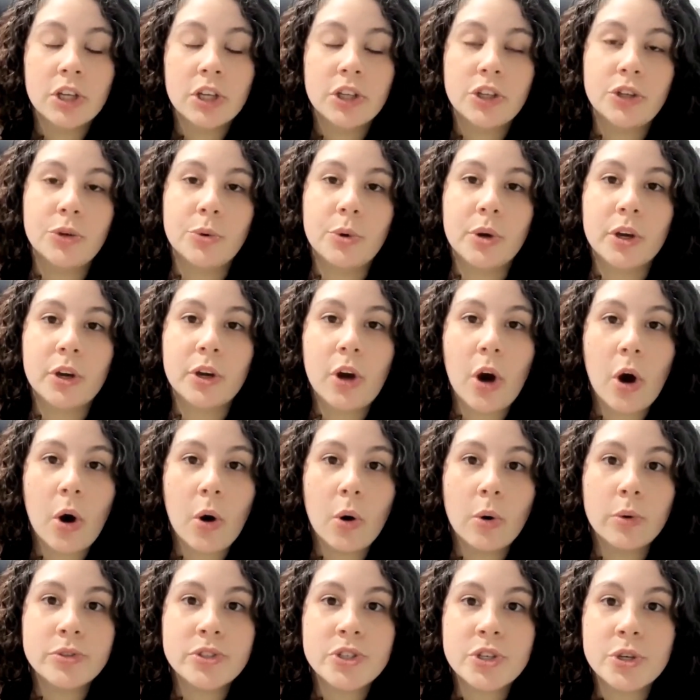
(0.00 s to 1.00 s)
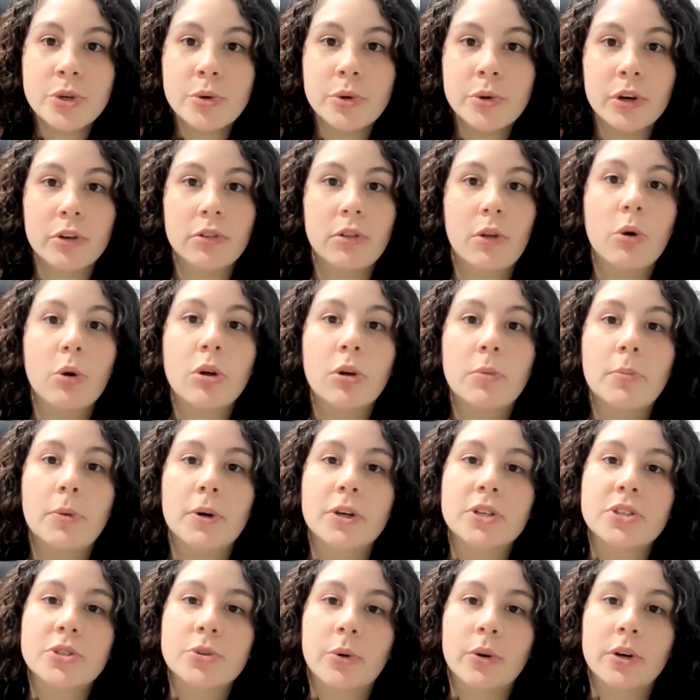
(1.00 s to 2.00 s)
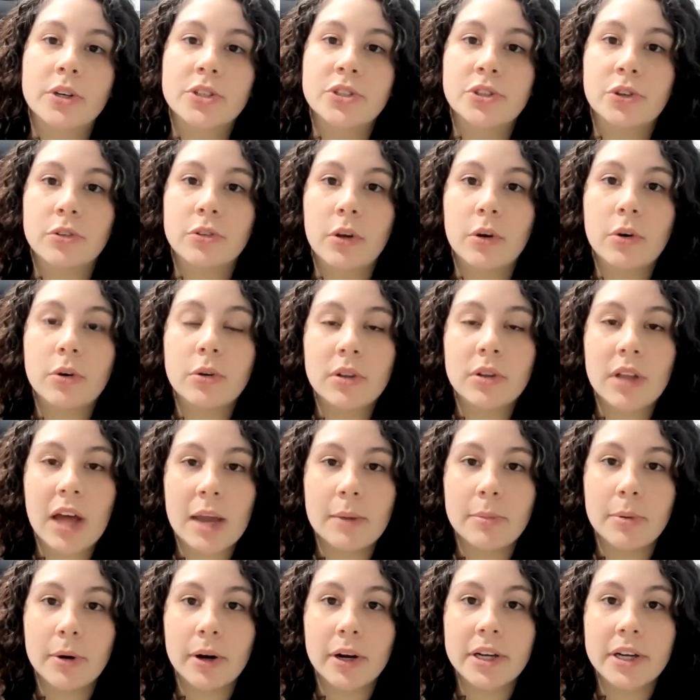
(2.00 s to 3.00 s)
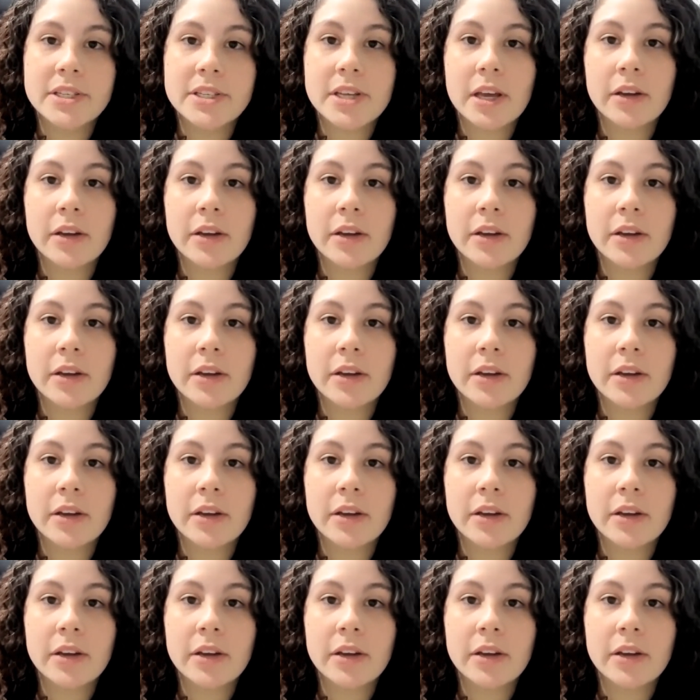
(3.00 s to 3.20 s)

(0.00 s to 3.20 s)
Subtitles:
You can go to your local bookstores, your local libraries,